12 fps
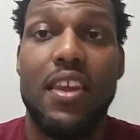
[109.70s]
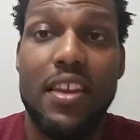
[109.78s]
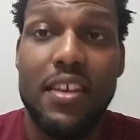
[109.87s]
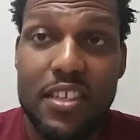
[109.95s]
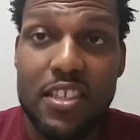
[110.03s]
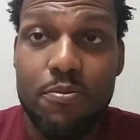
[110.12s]
And
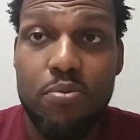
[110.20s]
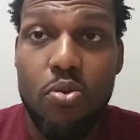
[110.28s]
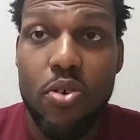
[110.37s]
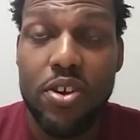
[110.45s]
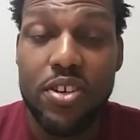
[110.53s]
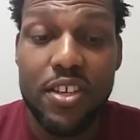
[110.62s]
they're
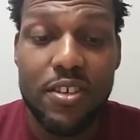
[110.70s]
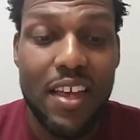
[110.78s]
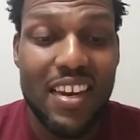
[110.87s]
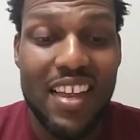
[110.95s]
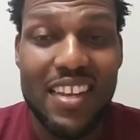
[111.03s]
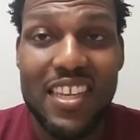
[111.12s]
disappointed
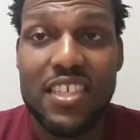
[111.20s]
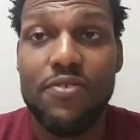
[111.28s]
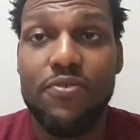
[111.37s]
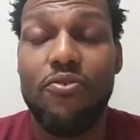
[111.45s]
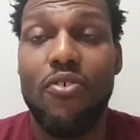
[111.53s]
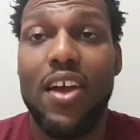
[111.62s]
and they're
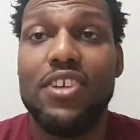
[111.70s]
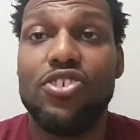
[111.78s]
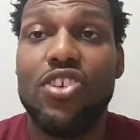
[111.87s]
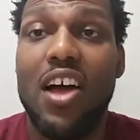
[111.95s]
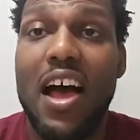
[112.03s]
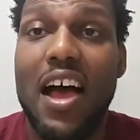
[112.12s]

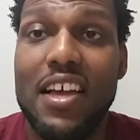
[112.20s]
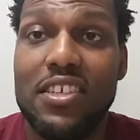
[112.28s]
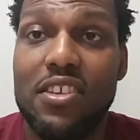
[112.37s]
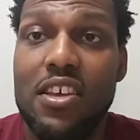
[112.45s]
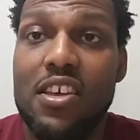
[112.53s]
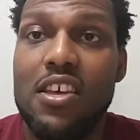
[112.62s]
disenfranchised